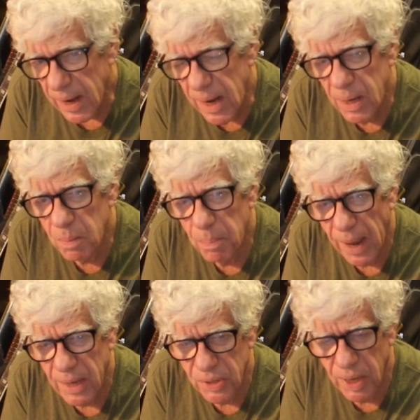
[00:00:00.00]
needed a
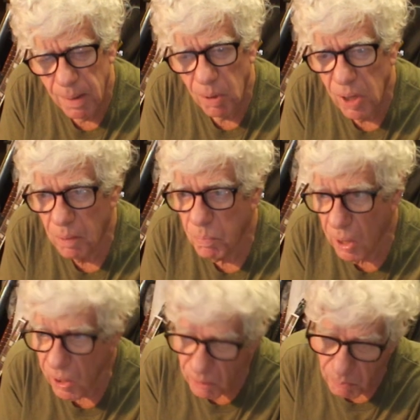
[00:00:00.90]
patch cable
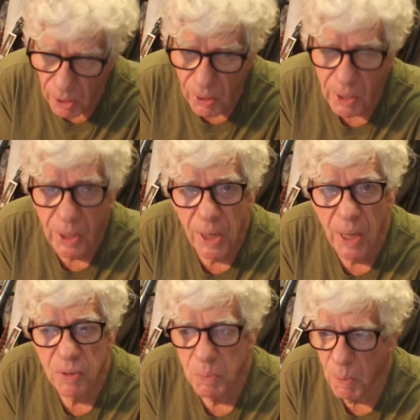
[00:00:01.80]
unplugged and plugged in
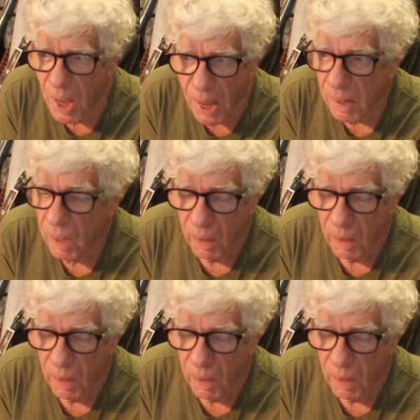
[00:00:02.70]
another spot,